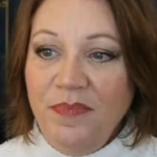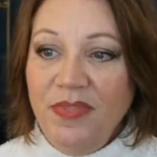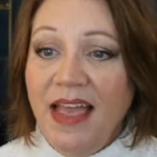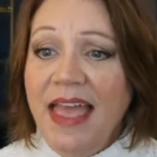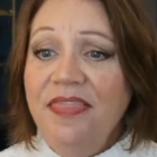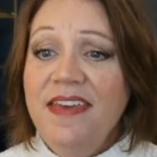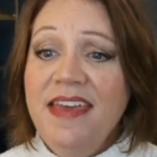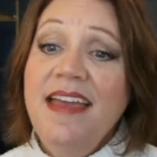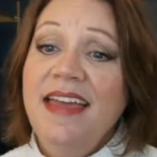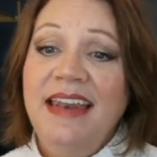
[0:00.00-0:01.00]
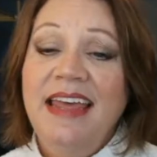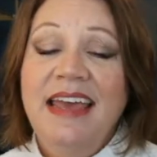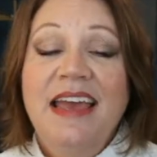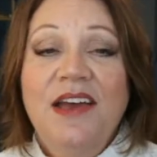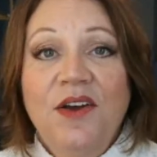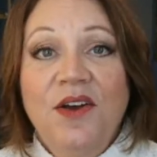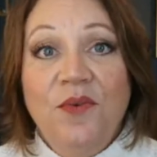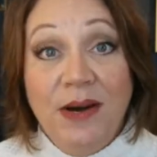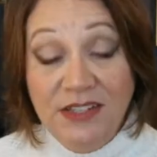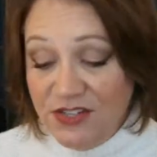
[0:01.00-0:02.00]
And then
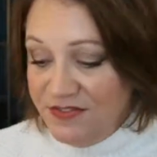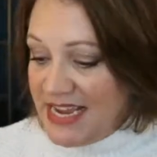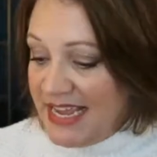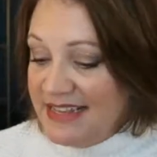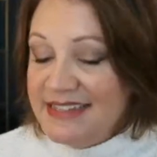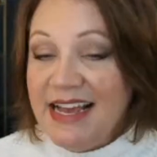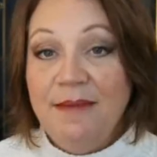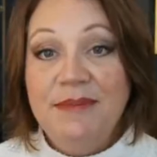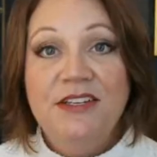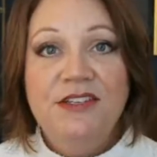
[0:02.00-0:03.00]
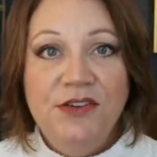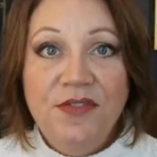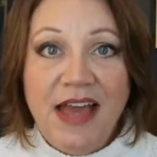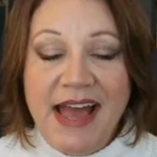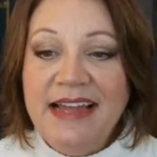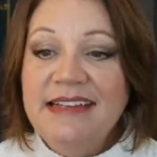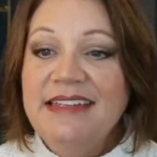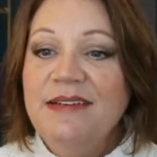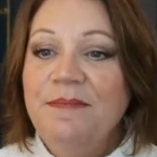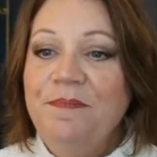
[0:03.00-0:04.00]
once you've taken time to do that,
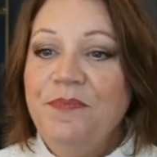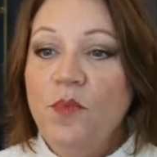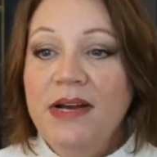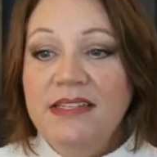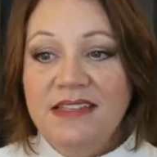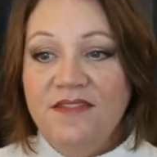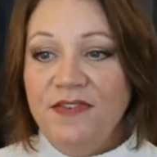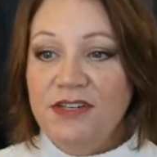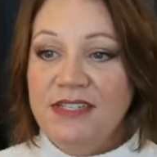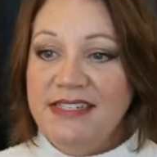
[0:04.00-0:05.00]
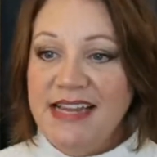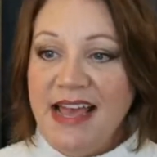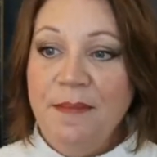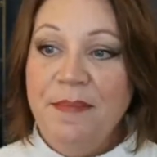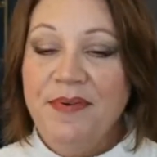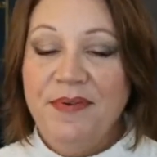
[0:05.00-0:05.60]
what's the first step